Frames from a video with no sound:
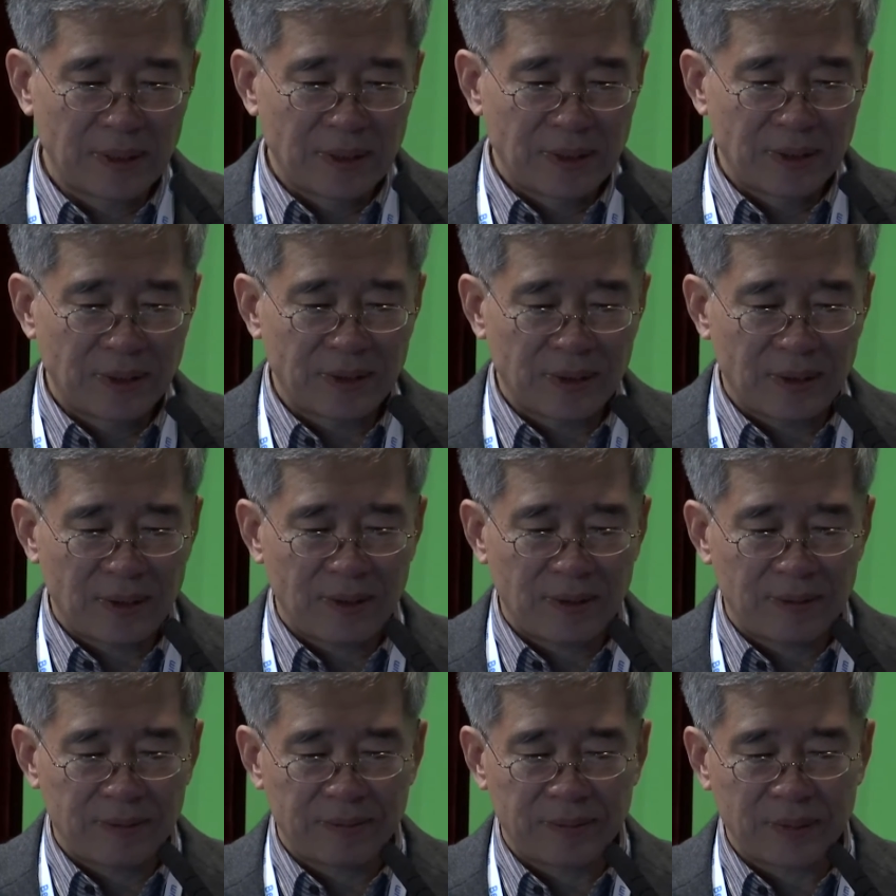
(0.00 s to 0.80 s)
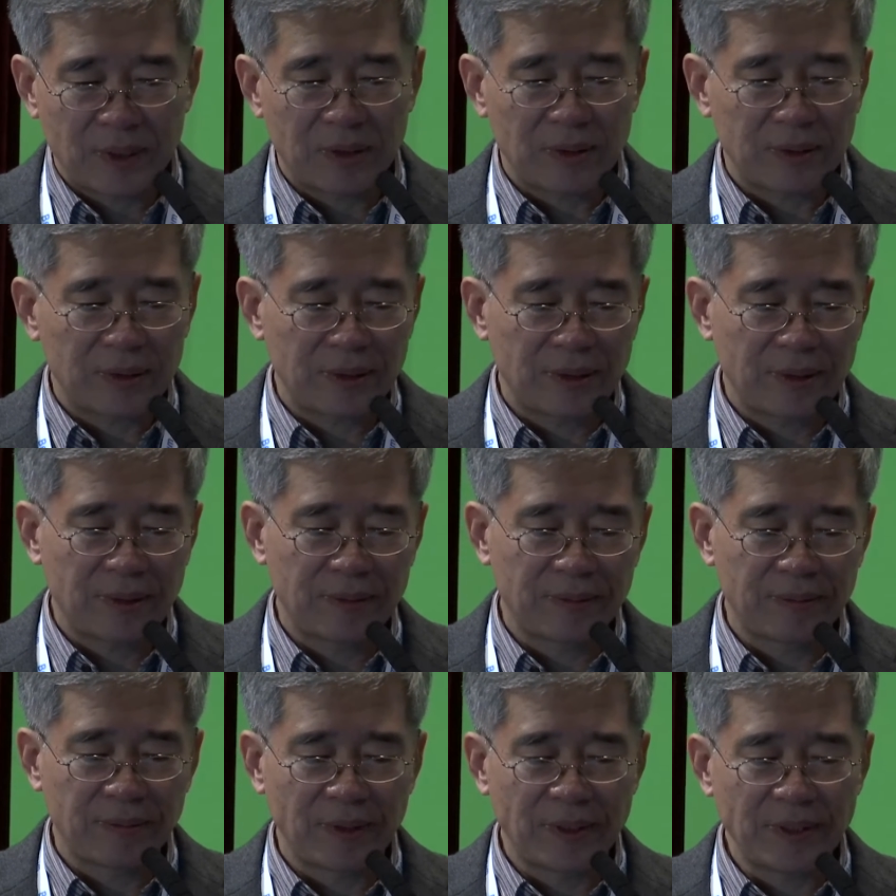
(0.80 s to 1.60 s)
So
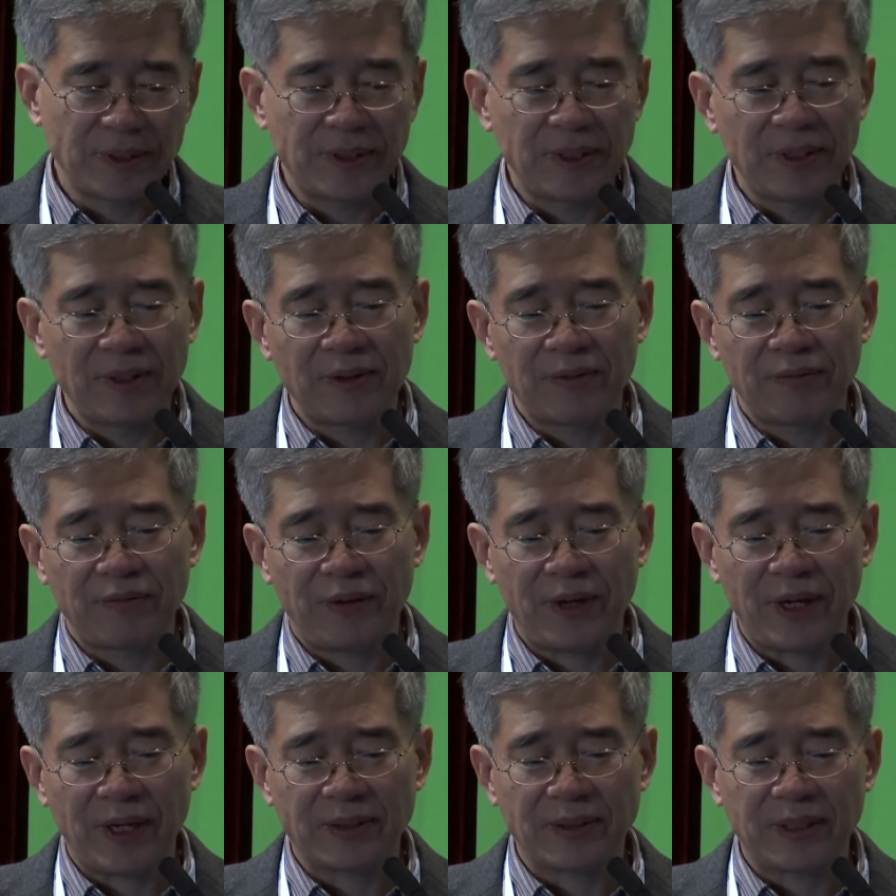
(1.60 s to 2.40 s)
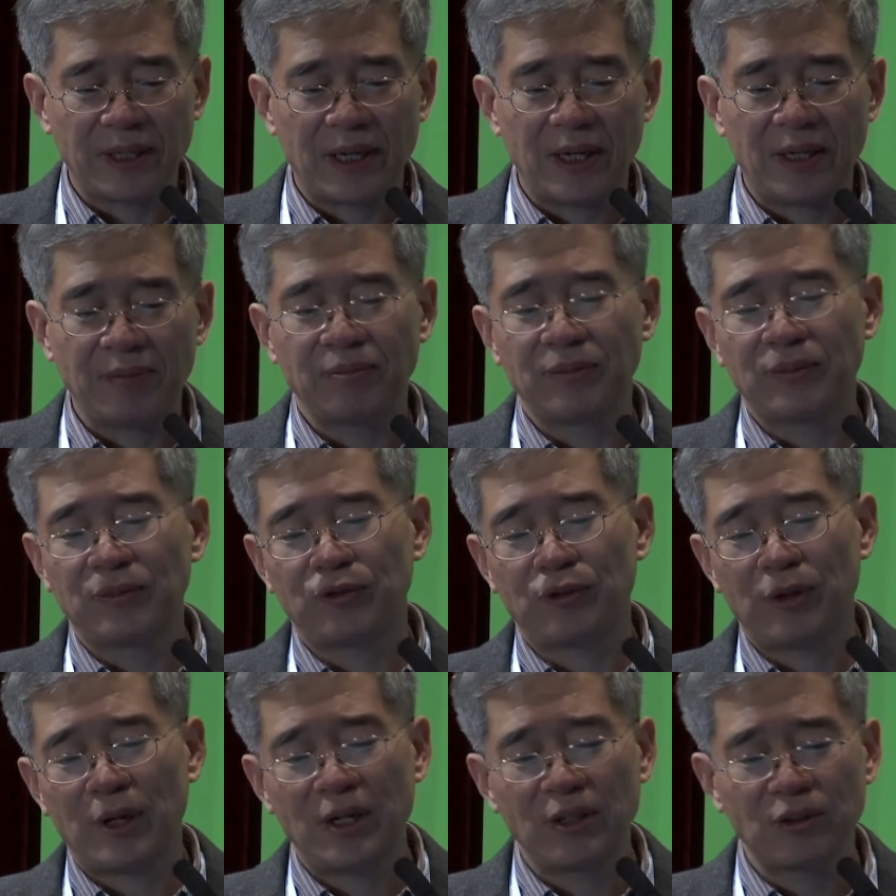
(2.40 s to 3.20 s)
this is the fact I'm
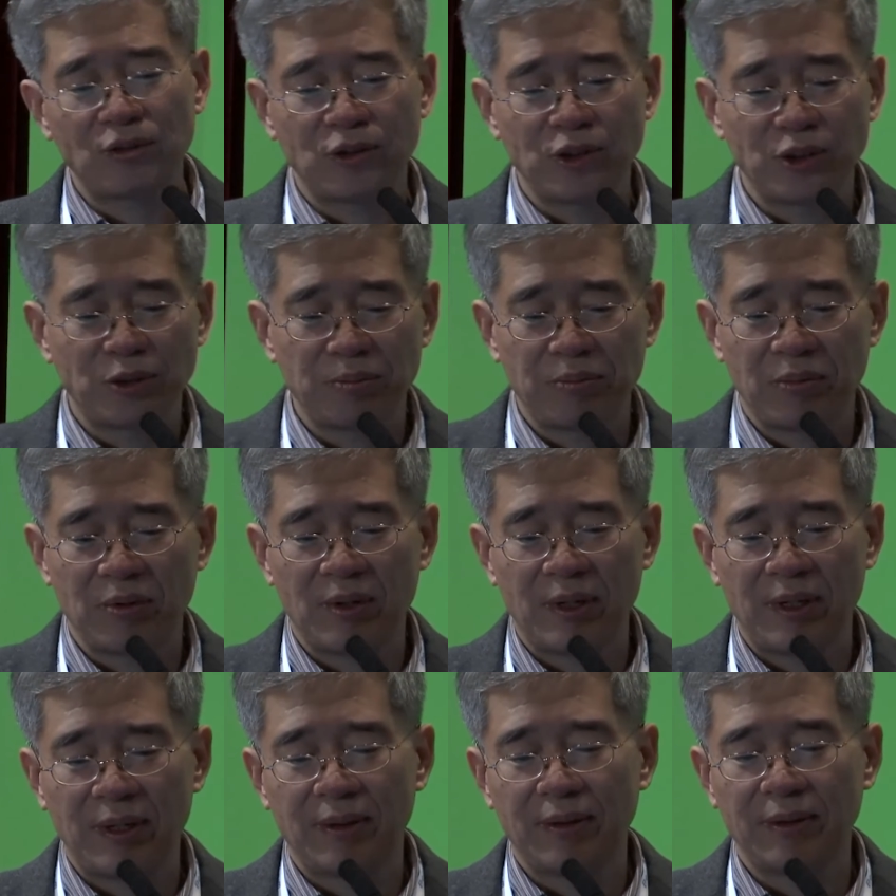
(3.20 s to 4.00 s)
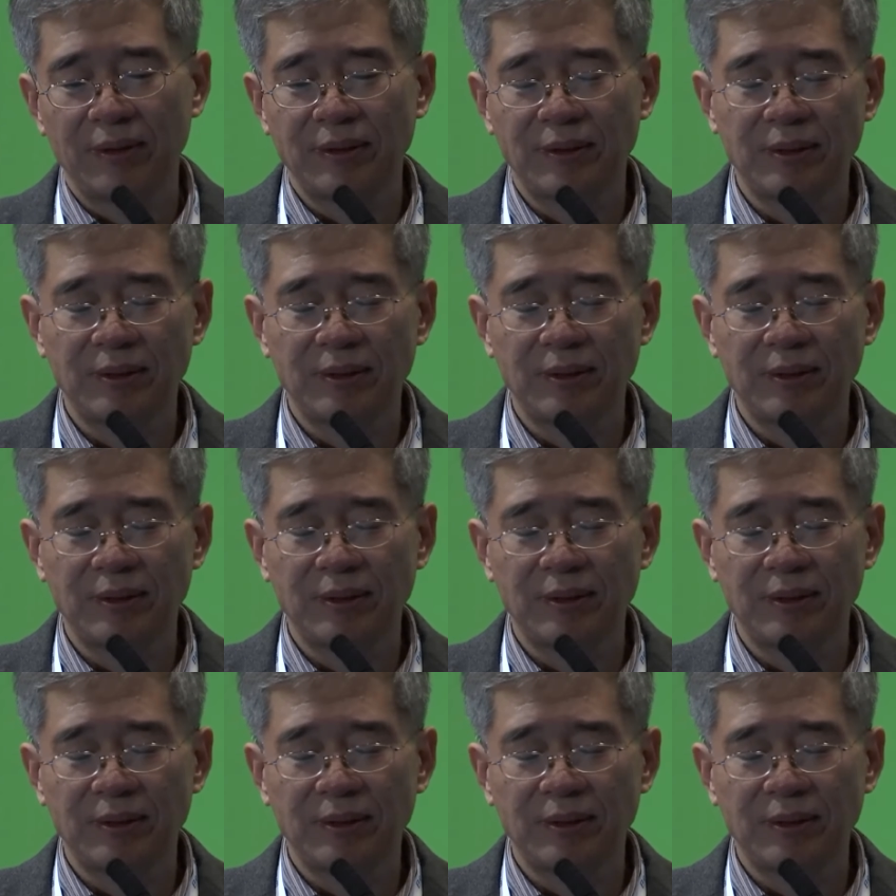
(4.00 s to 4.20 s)
trying to explain.